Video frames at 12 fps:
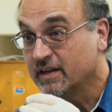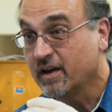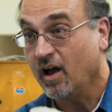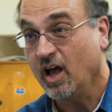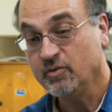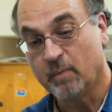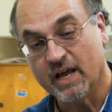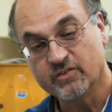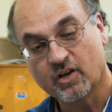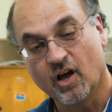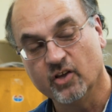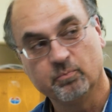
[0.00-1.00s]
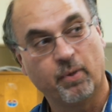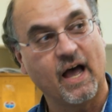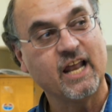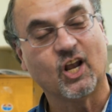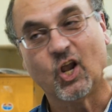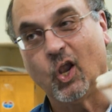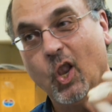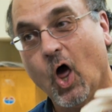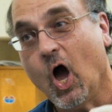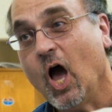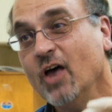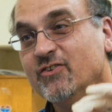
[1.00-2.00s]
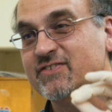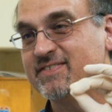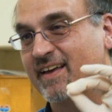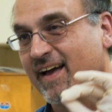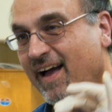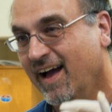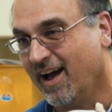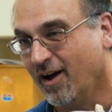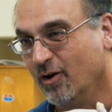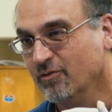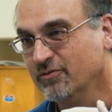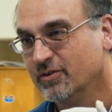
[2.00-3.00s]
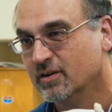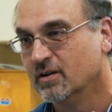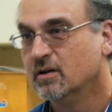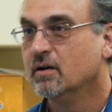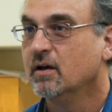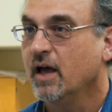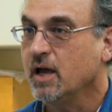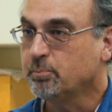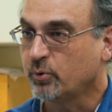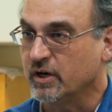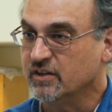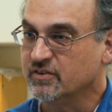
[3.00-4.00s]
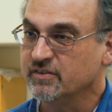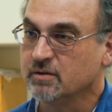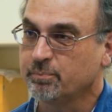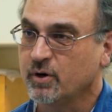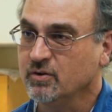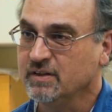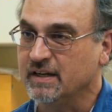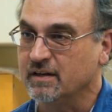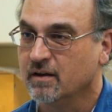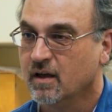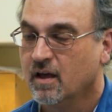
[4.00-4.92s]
it caused by? It's caused by loss of a pre-existing protein.